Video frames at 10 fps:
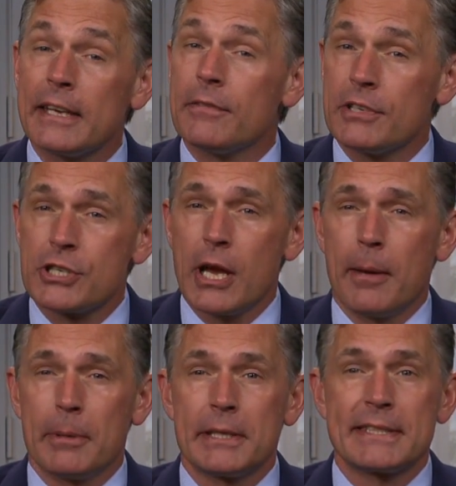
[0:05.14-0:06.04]
of
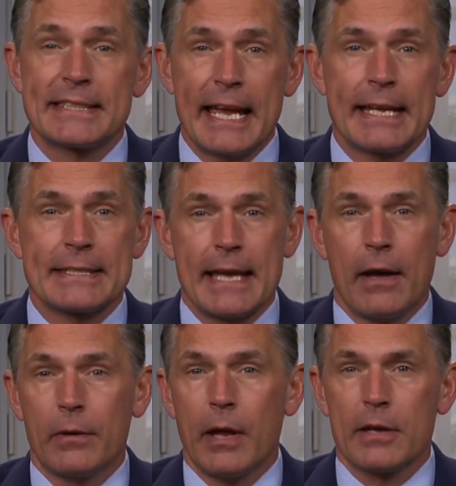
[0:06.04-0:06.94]
Enchantment stands
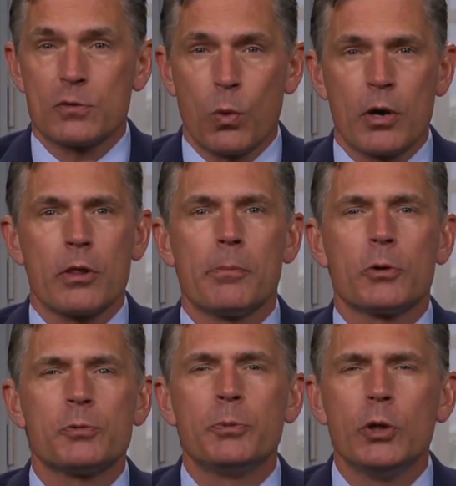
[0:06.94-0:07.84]
out as one of the
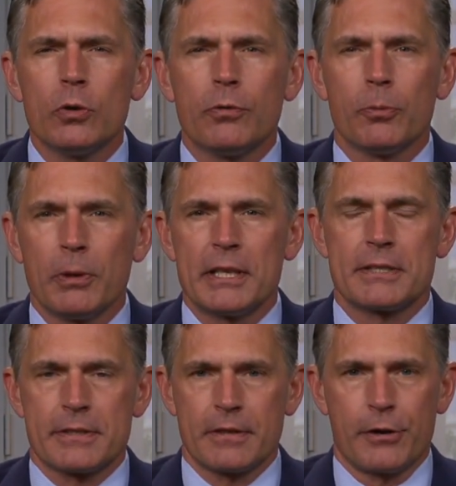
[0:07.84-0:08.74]
most beautiful
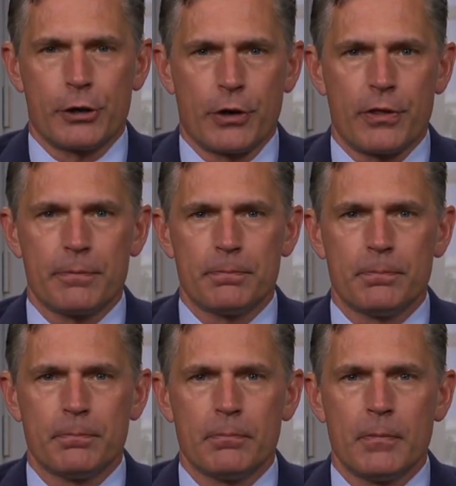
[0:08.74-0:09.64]
places on Earth.
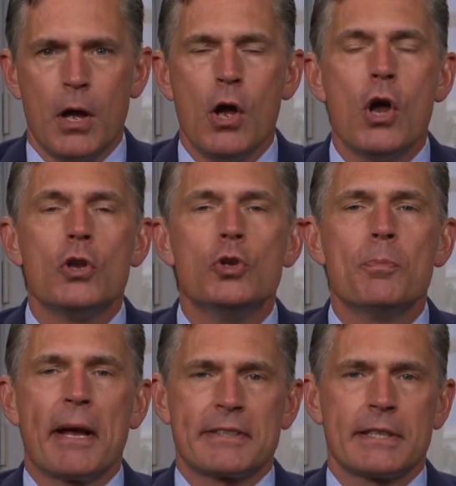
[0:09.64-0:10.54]
New
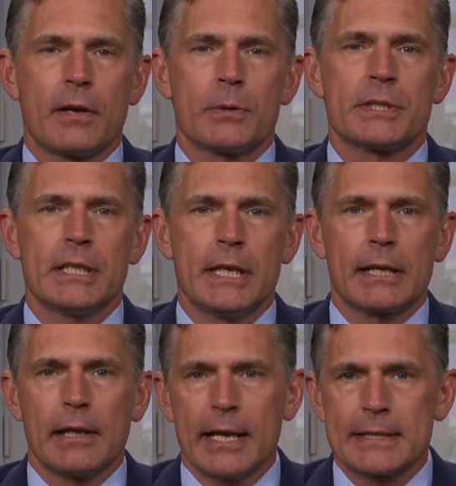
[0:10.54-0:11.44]
Mexico's scenic
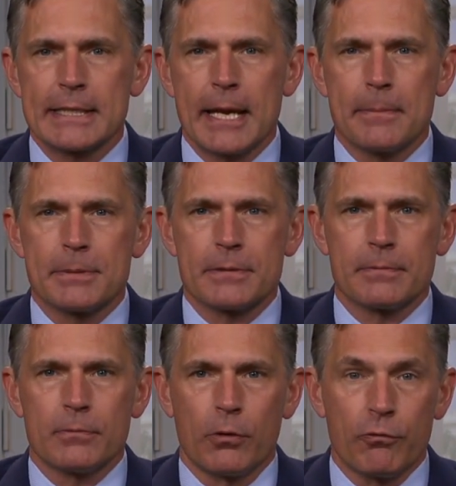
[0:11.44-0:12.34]
landscapes,
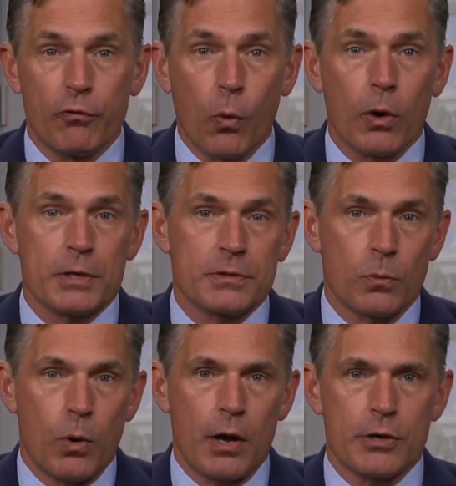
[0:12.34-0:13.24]
our forests and
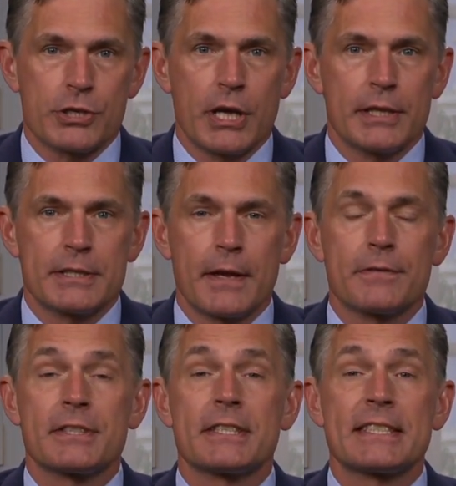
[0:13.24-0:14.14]
watersheds have
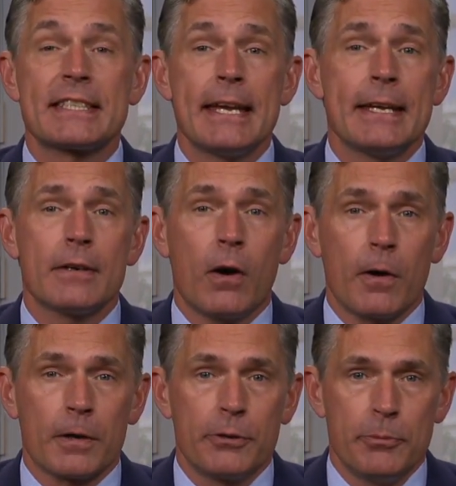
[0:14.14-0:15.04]
sustained
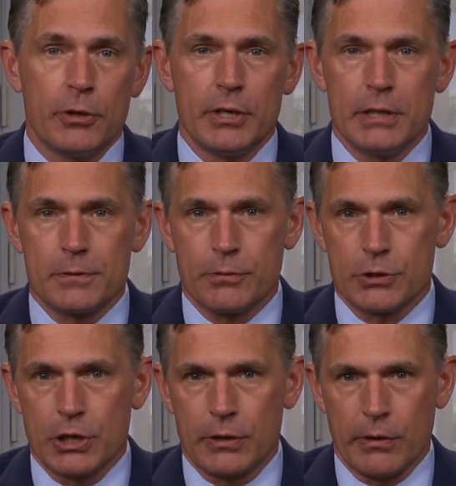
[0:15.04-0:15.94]
our communities for
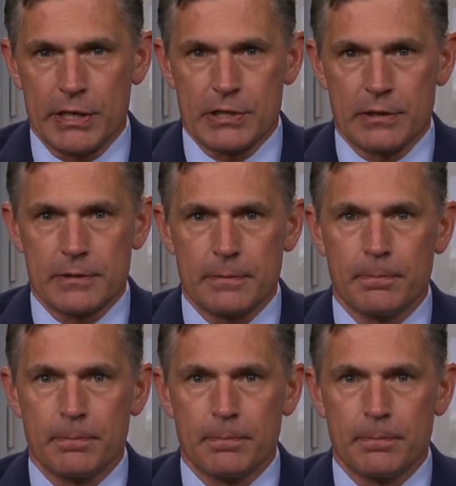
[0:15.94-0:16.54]
generations.